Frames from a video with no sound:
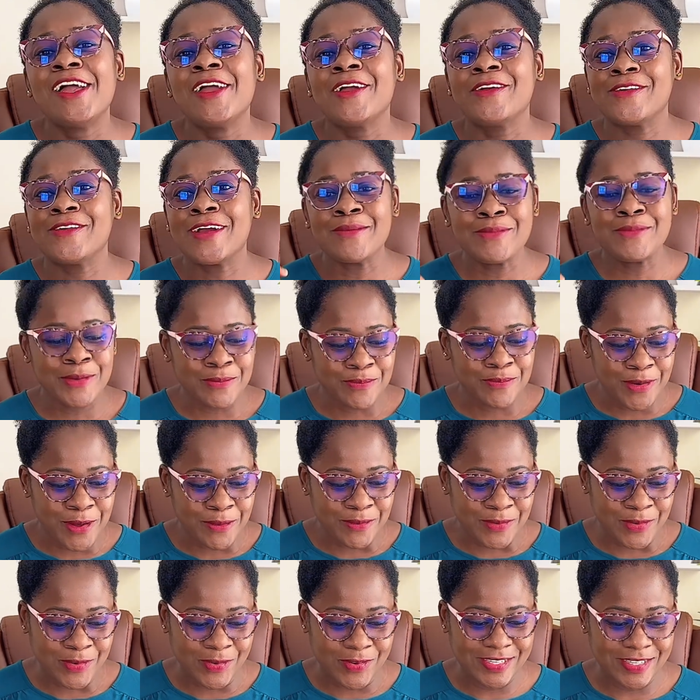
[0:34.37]
Grab your
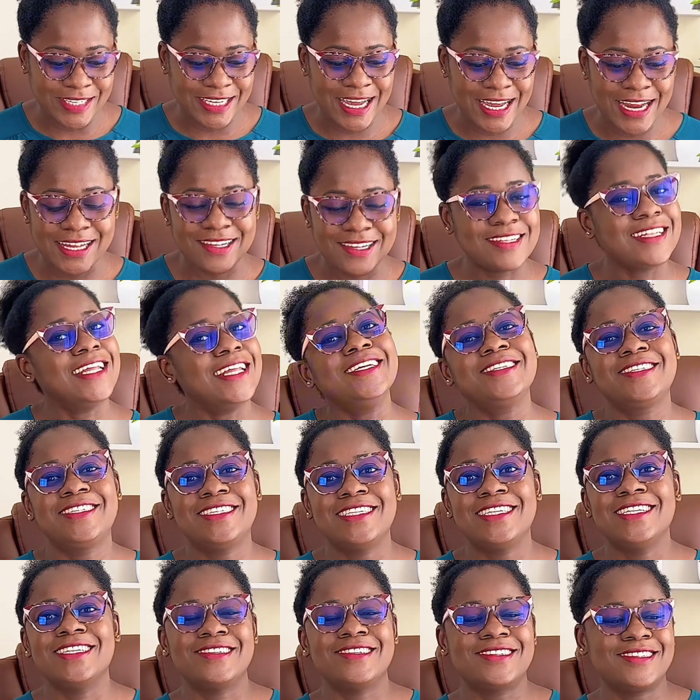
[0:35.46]
popcorn, guys, let's
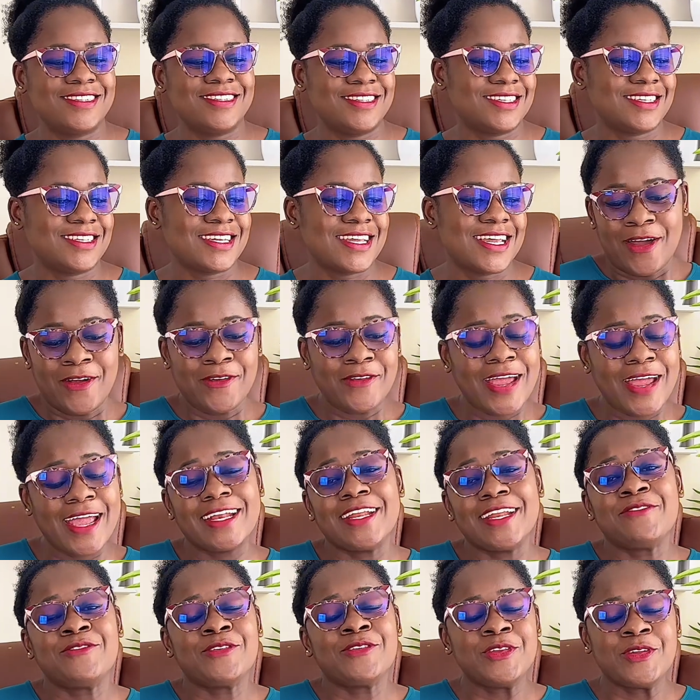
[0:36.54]
gist. Alright,
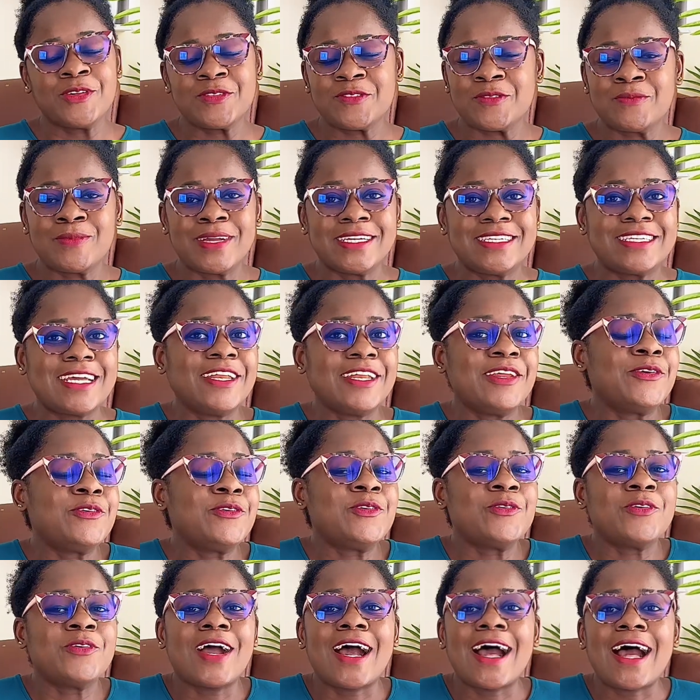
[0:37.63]
if you're new to my channel,
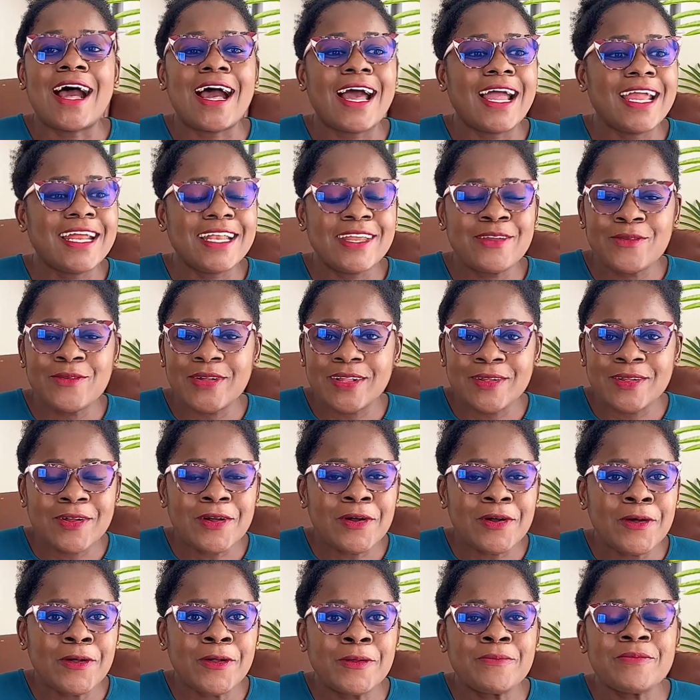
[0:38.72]
you're highly
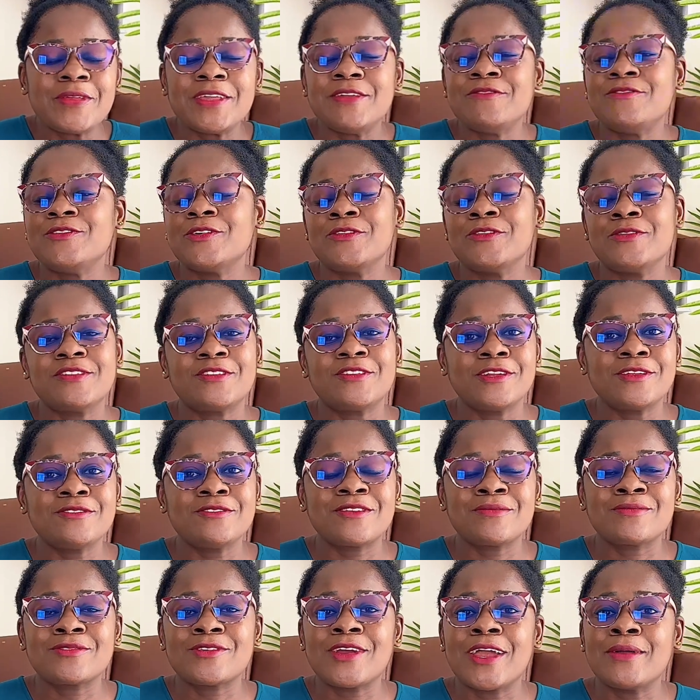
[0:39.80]
welcome. If you're a returning
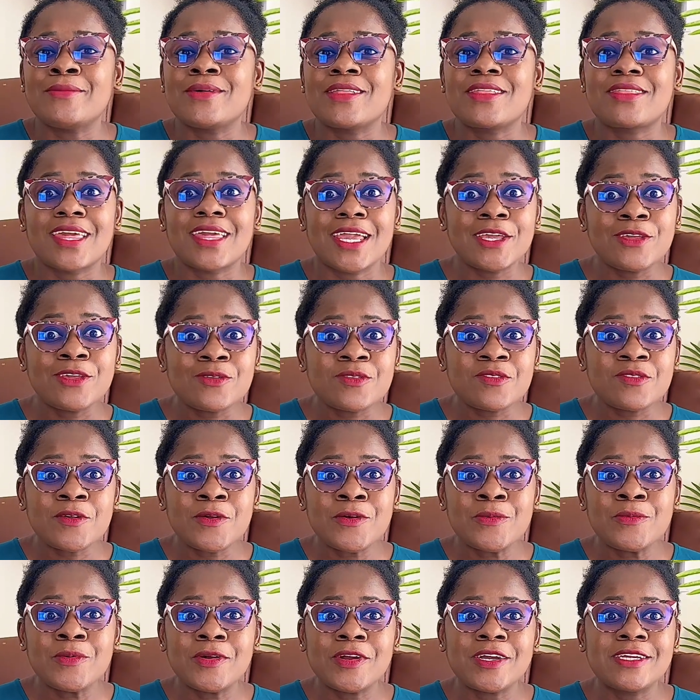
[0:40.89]
subscriber, thank you
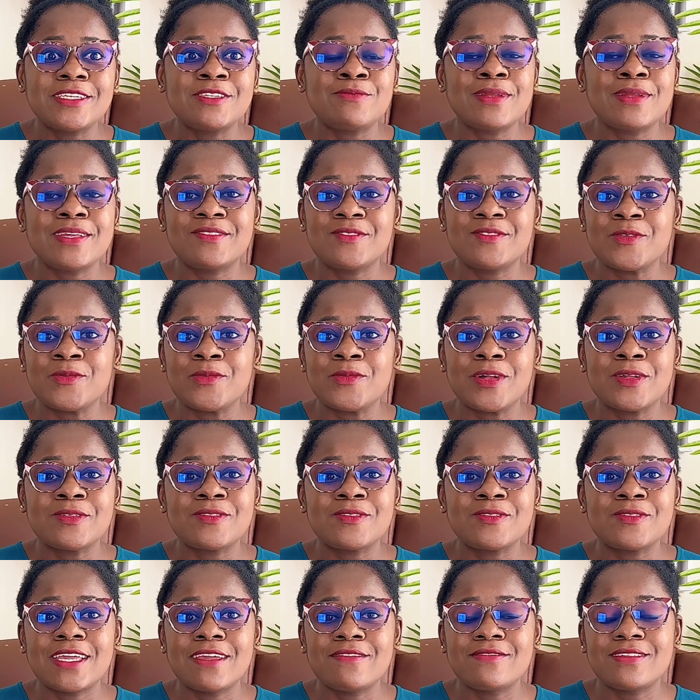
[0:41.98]
so much. Please do well
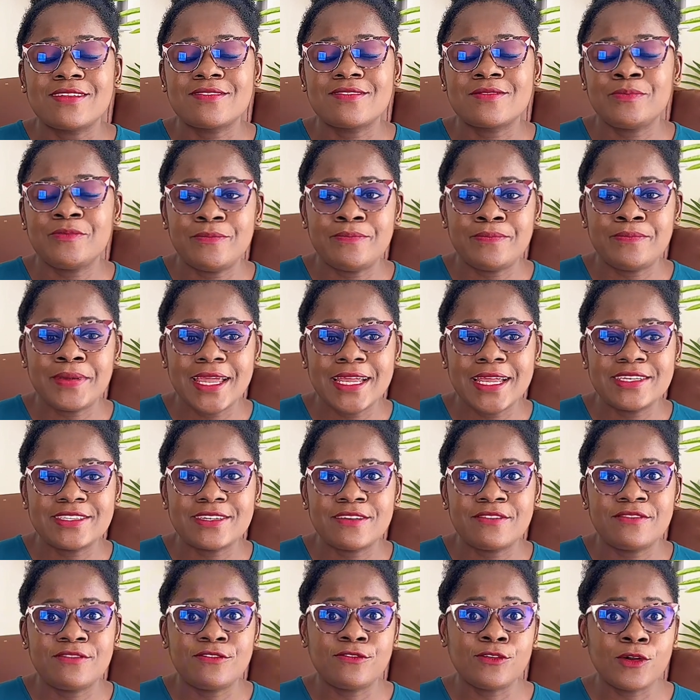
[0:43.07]
to give this page a
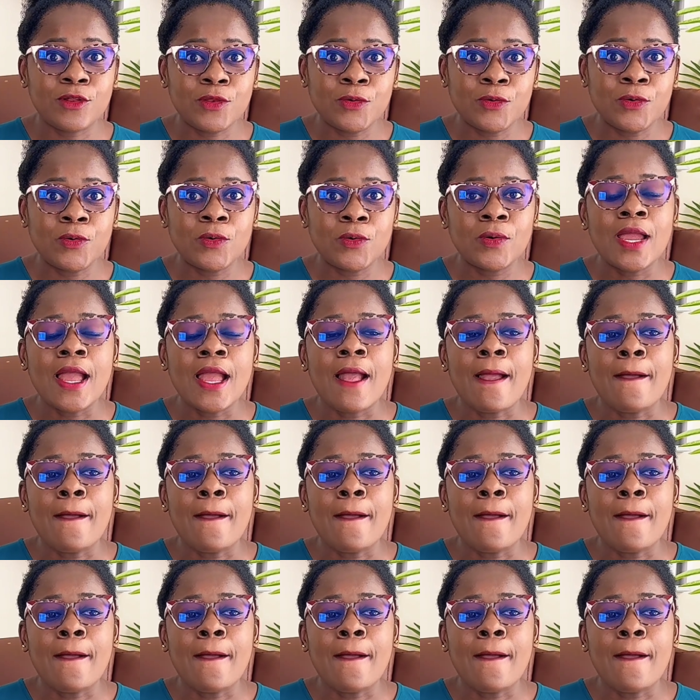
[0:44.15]
follow.